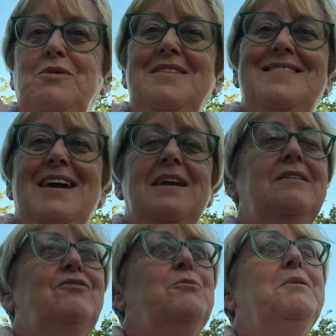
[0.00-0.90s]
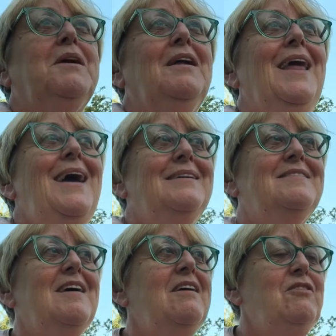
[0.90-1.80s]
understand from the
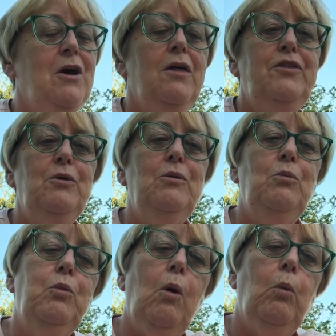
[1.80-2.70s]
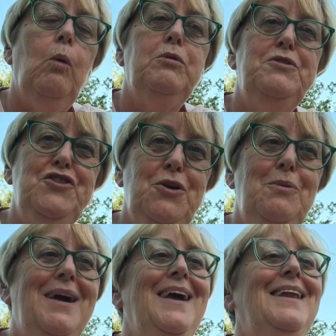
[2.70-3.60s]
collective that what we're
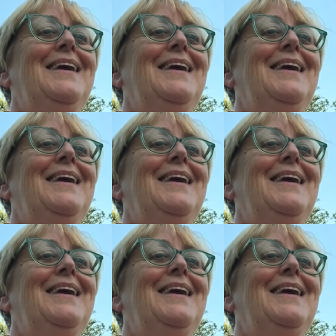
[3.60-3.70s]
doing